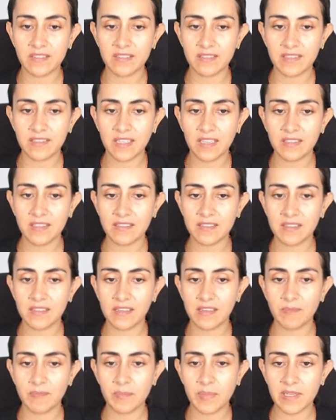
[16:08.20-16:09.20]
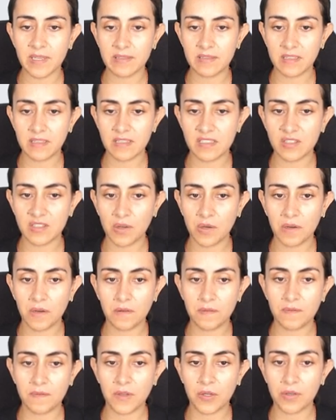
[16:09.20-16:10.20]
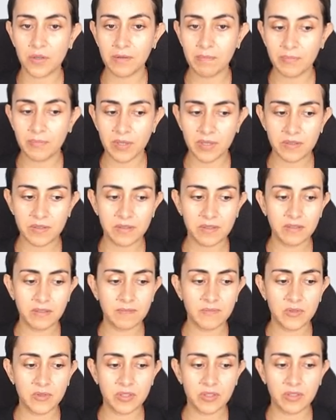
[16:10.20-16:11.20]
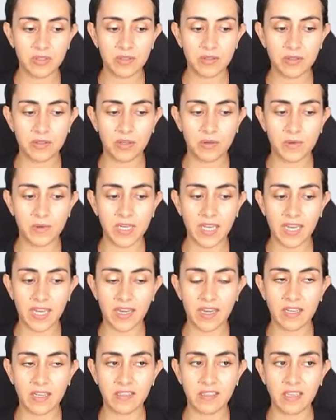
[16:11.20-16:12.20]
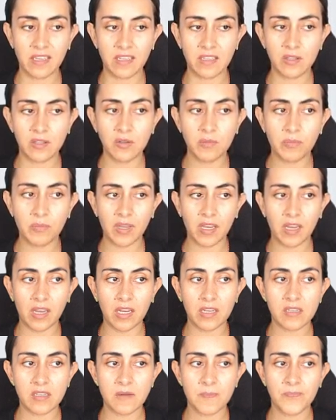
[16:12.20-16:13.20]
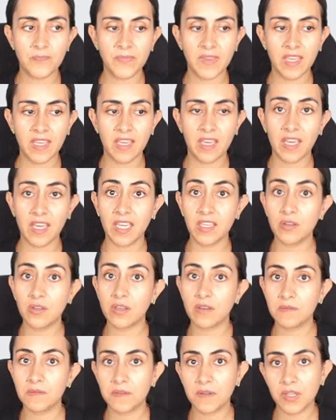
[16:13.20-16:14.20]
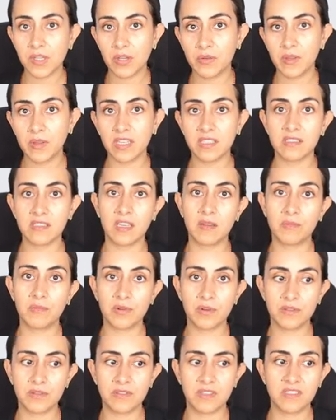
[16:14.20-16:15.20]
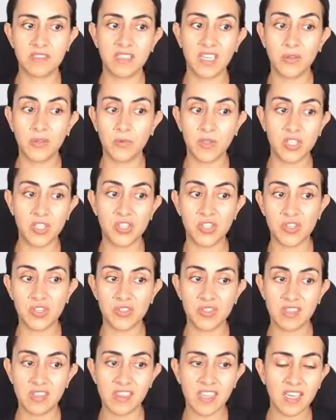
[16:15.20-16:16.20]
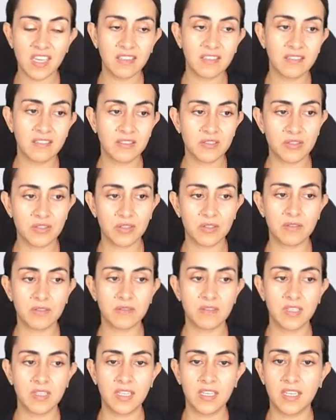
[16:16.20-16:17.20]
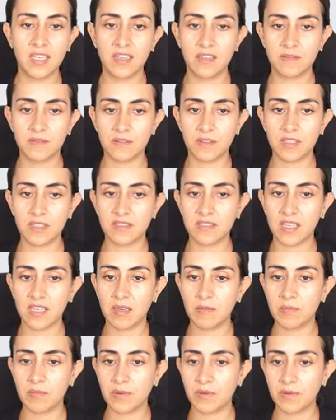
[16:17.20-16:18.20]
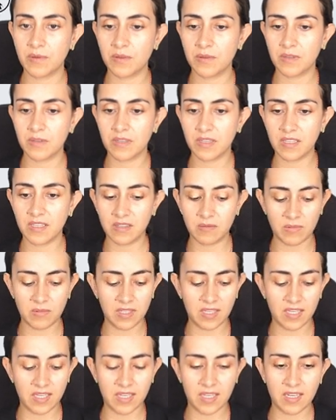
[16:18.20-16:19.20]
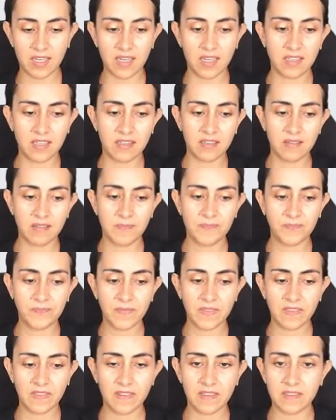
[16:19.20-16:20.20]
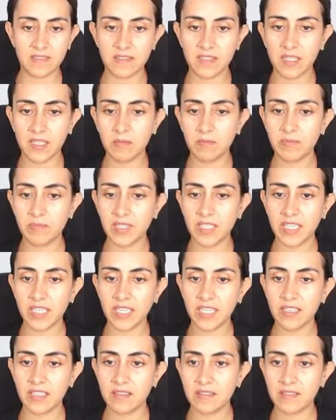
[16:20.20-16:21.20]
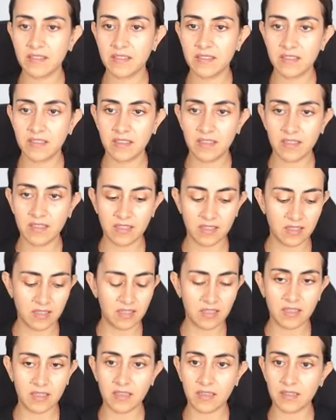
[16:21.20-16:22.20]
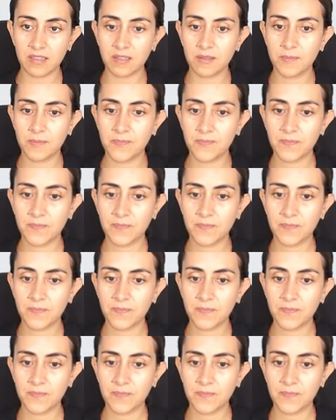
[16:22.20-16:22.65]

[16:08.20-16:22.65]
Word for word: 6 pieces of your puzzle. So you will add a new page and you can follow the same process that we just did. So for example, let me add this template in here